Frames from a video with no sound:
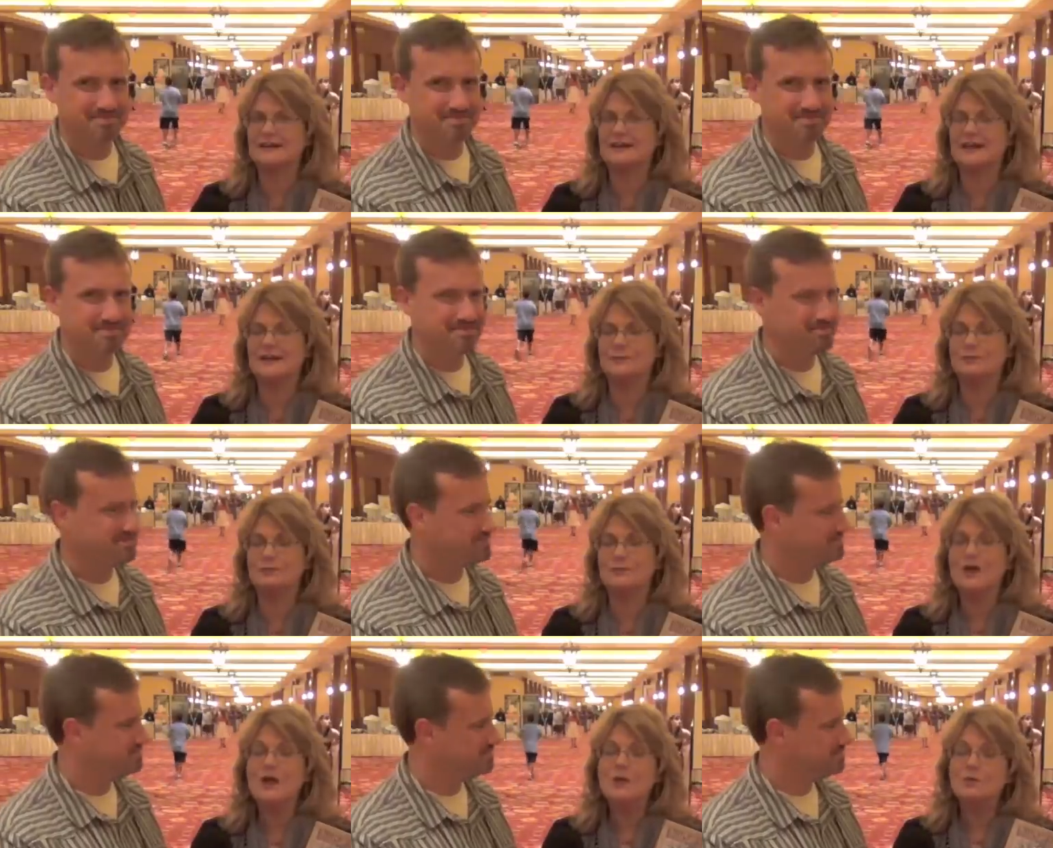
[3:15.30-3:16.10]
Speaker 1: And
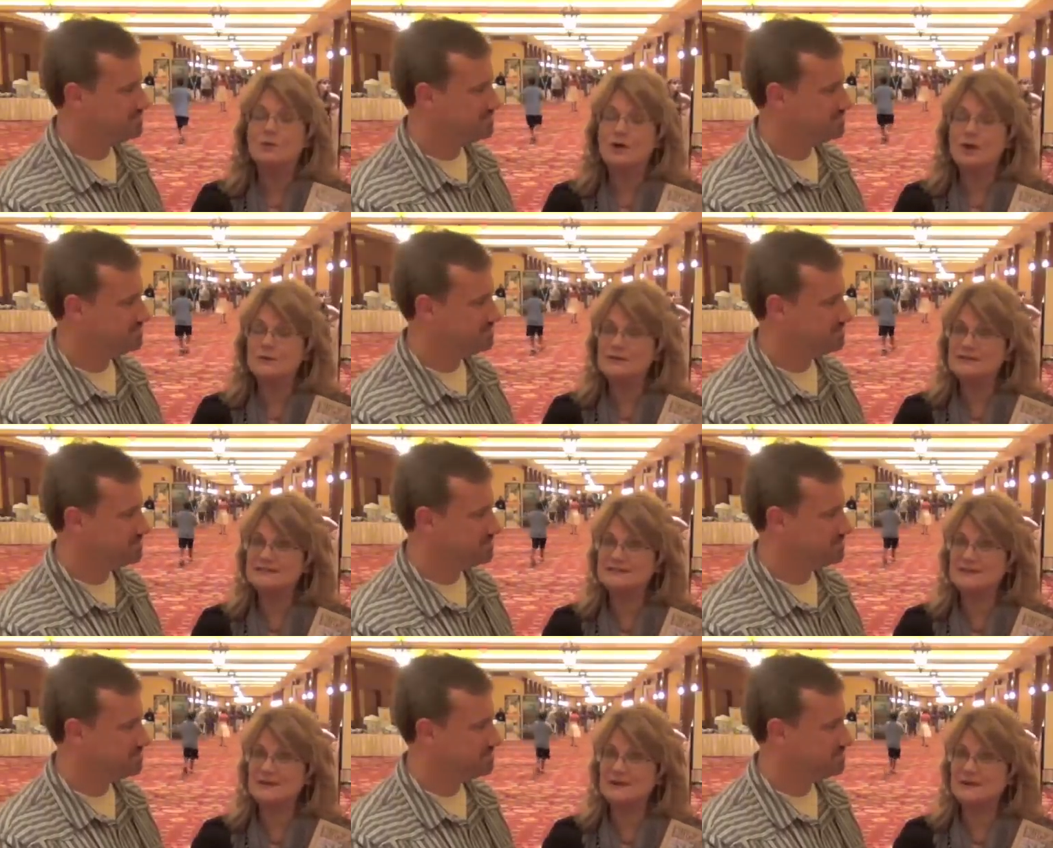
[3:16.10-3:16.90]
we're already
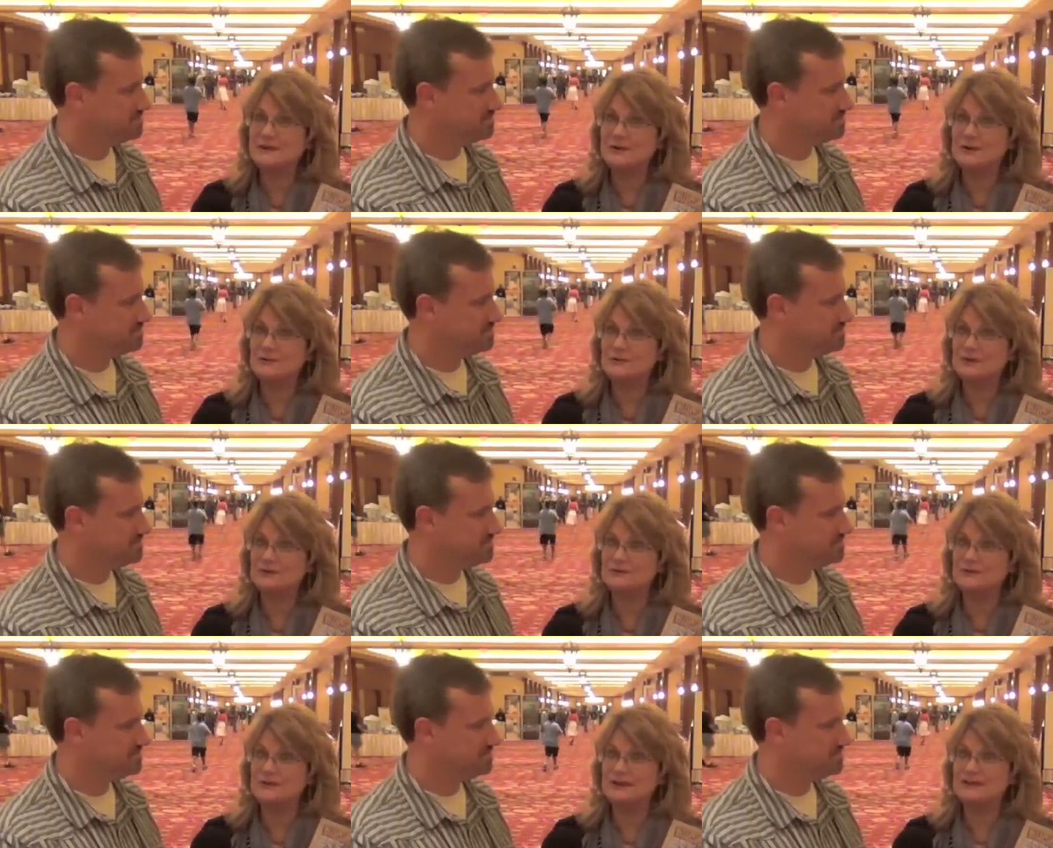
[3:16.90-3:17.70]
starting on our book for
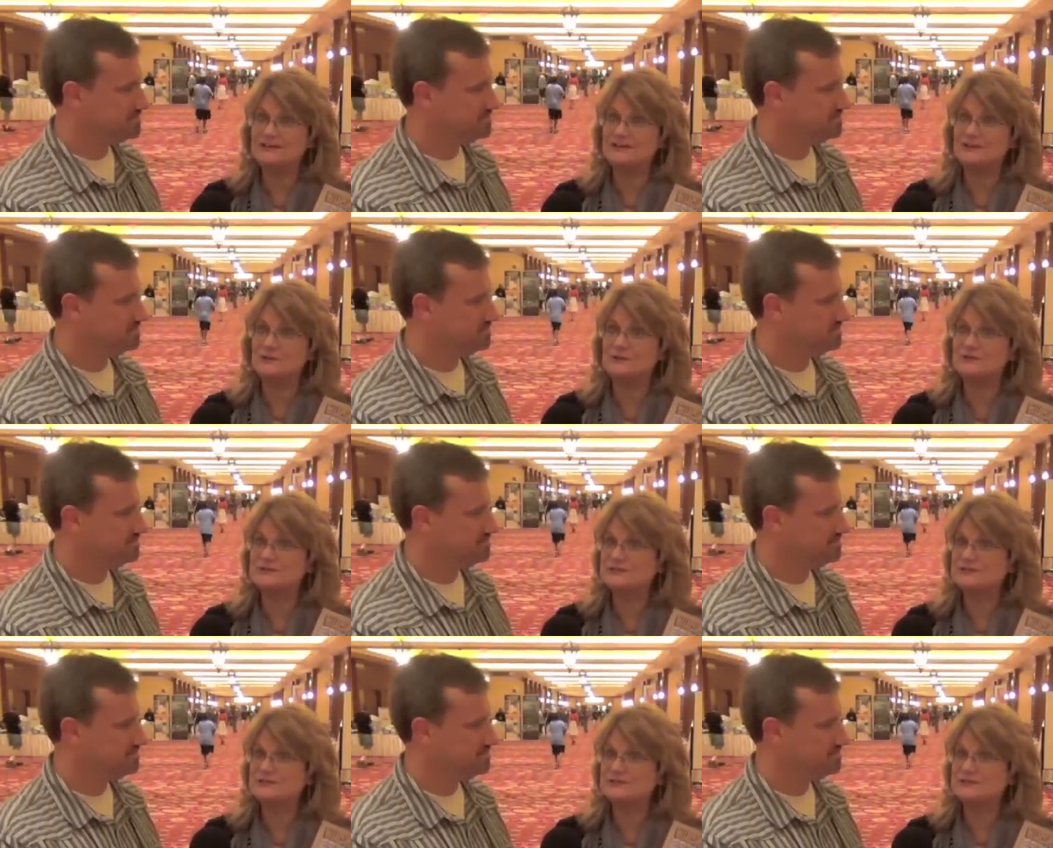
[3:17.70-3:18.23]
next year, which is